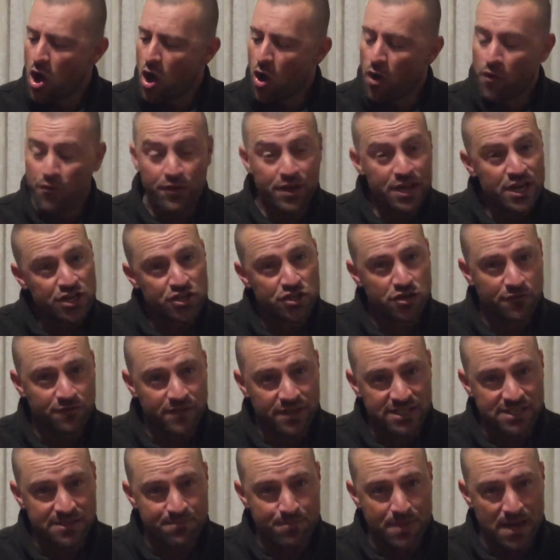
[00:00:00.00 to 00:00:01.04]
of each of
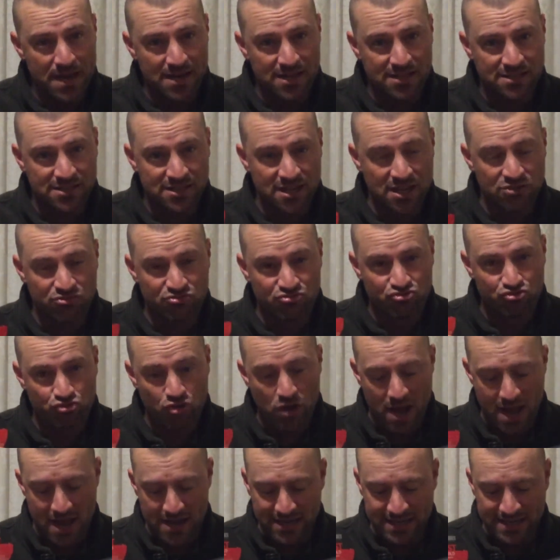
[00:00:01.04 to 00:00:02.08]
these pellets, and
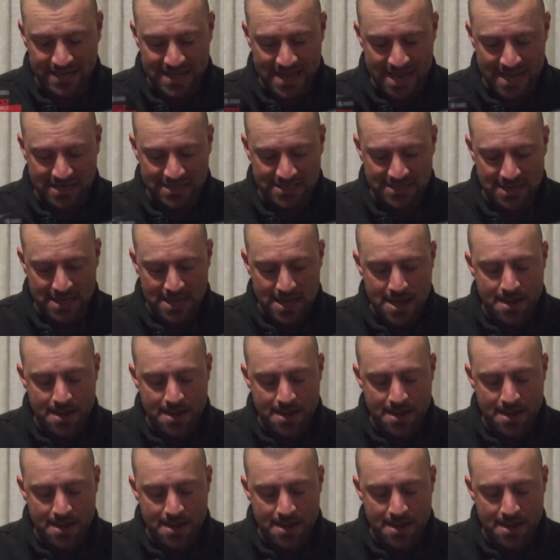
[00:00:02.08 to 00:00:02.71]
try and get